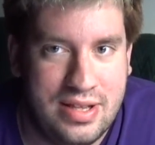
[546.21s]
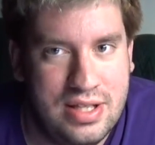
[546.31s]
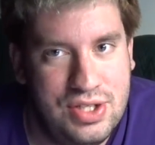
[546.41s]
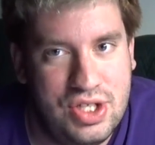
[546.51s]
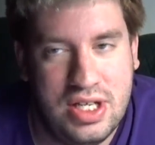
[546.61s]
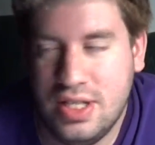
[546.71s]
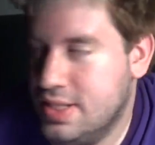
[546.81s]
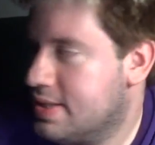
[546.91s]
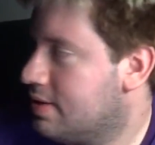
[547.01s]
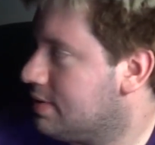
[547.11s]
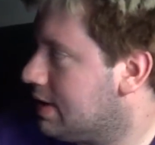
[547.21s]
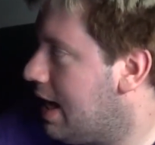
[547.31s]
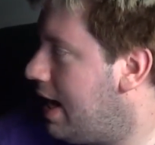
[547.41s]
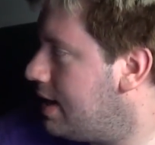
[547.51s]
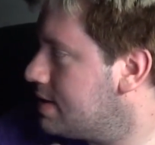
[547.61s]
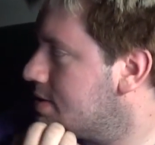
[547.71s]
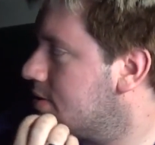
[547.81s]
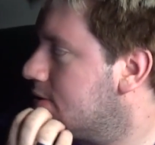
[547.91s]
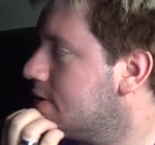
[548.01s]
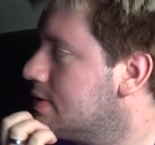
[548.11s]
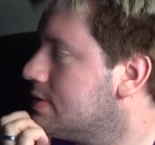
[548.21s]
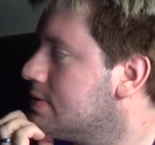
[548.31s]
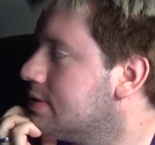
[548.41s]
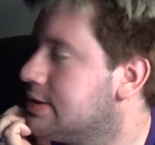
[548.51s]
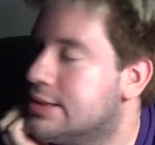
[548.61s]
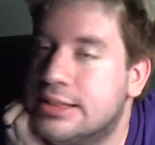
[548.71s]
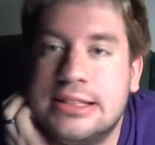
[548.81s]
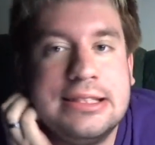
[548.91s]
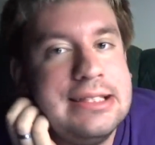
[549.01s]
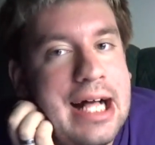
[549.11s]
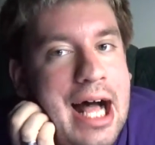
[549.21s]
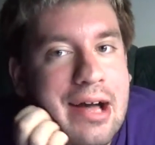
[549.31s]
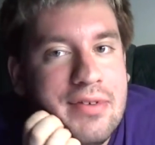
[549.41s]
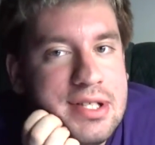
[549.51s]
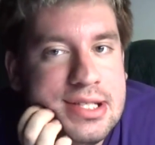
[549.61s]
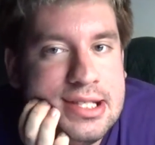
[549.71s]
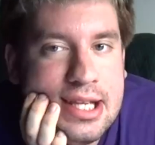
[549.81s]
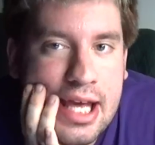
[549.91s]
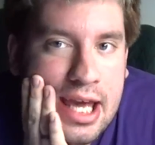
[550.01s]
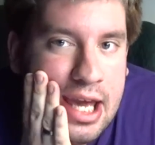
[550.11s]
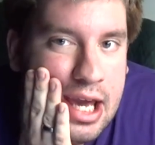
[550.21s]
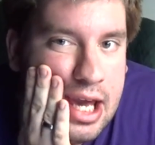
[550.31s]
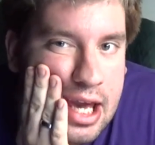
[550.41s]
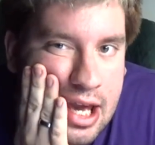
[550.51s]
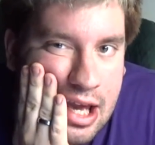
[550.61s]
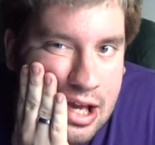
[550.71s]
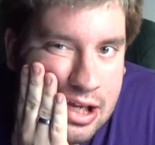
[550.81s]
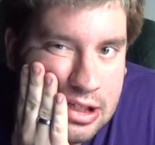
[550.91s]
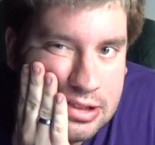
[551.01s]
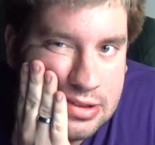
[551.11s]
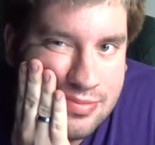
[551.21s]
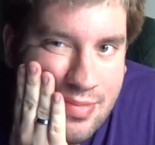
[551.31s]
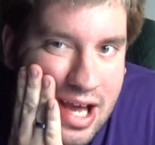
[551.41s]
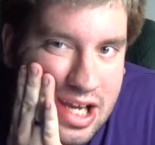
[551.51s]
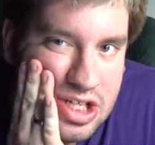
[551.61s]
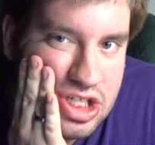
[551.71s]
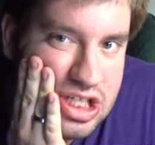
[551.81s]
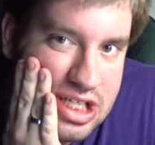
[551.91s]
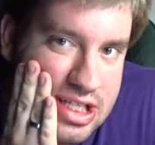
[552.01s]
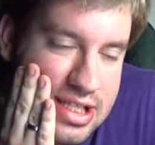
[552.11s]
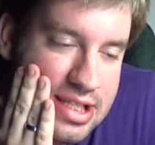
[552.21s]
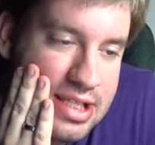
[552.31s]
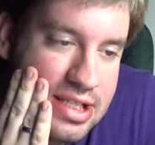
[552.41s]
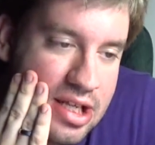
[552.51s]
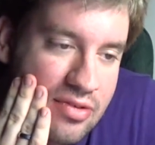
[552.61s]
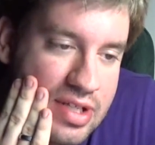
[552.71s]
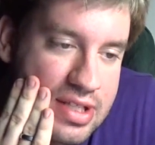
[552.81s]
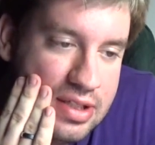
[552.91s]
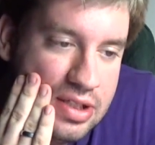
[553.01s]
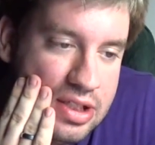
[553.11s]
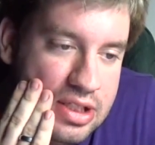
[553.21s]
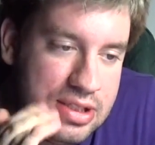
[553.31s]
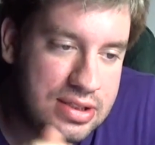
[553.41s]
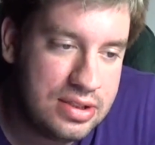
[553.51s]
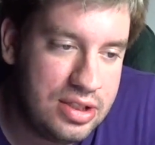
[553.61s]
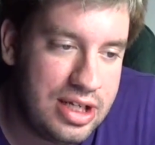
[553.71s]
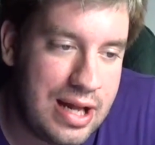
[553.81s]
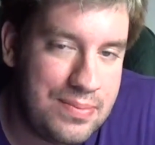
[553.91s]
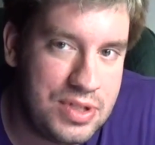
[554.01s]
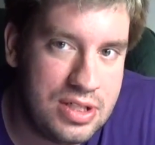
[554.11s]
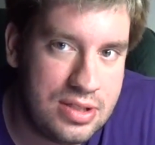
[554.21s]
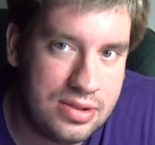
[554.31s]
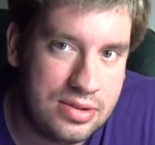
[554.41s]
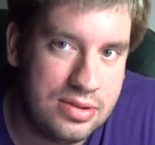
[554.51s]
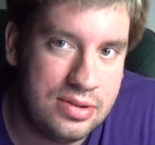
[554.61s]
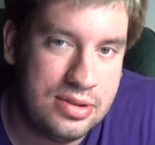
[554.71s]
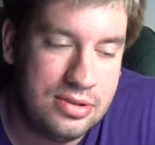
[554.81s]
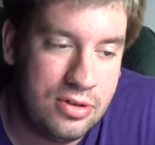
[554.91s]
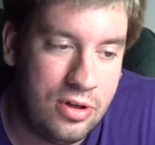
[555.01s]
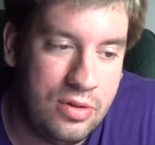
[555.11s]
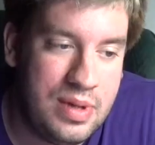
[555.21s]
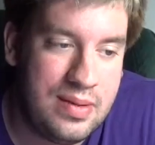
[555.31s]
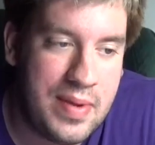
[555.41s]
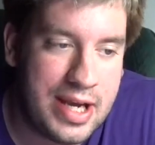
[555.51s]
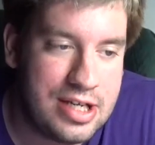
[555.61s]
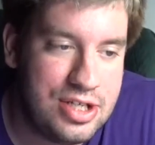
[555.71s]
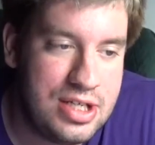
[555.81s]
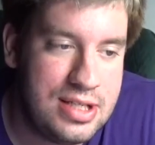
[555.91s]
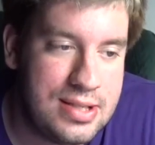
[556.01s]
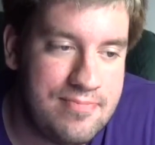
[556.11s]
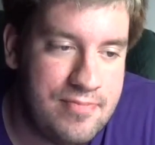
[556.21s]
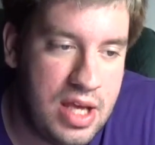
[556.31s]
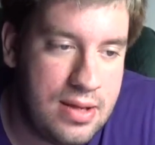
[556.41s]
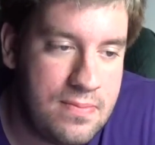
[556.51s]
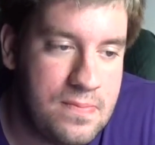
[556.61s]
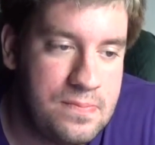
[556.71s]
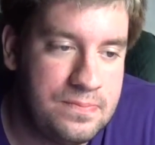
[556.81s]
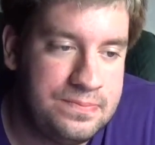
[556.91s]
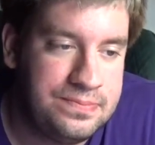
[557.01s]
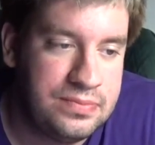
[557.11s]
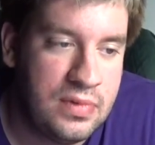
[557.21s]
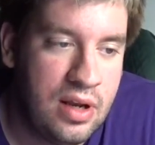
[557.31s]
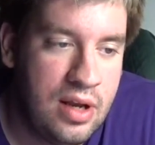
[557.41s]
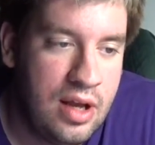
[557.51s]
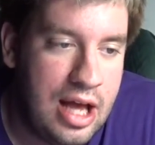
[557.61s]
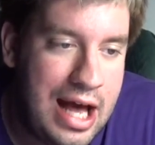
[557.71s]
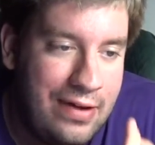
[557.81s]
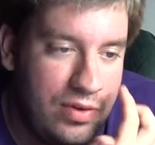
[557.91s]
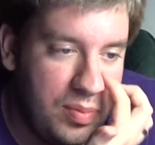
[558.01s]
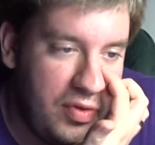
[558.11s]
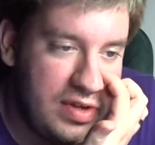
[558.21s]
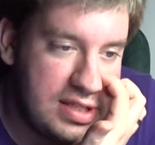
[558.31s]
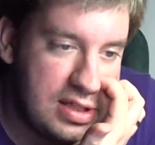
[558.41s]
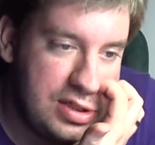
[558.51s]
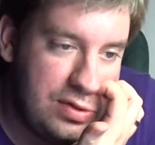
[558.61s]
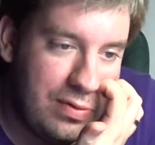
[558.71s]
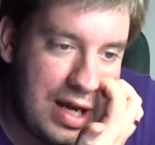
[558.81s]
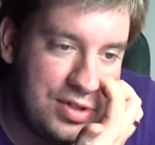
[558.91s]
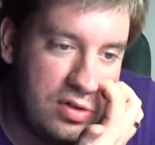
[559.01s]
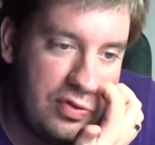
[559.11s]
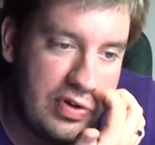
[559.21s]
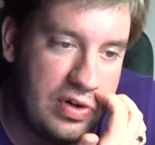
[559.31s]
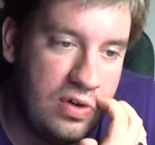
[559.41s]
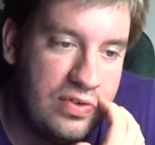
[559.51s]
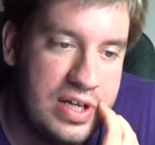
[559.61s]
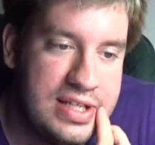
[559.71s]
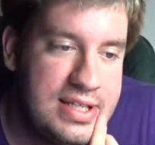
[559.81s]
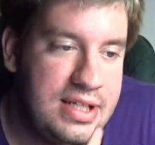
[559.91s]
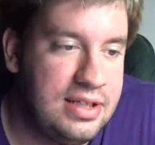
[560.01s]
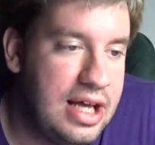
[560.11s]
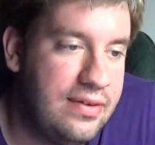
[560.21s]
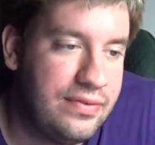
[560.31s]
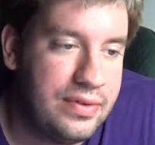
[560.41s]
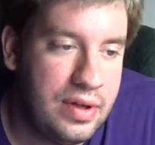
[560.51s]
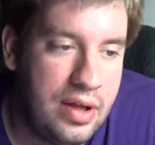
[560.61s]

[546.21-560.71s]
This changes a lot. I would say mac and cheese is always a good option. Homemade mac and cheese, yeah. What movies could you watch over and over and still love?